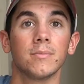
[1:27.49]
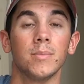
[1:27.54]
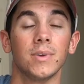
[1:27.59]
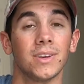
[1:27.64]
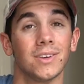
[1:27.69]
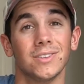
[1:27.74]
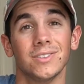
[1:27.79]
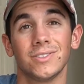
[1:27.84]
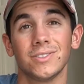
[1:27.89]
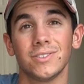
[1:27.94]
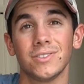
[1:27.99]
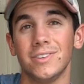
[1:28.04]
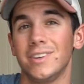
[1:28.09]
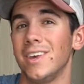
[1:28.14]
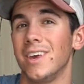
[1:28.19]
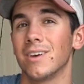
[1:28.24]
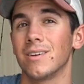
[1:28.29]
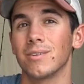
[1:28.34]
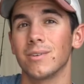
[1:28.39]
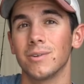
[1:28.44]
because you
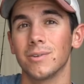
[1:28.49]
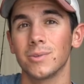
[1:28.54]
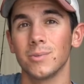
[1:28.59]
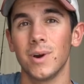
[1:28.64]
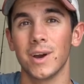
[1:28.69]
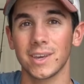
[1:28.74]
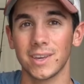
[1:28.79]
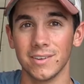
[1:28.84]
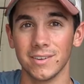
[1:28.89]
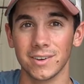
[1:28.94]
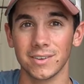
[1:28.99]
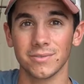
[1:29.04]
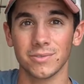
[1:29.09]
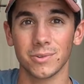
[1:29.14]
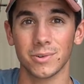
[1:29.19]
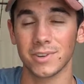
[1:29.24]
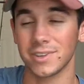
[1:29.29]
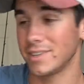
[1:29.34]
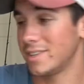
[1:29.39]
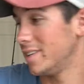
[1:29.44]
can't go wrong with a wacky rig in
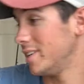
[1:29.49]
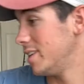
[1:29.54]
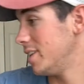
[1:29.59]
Florida.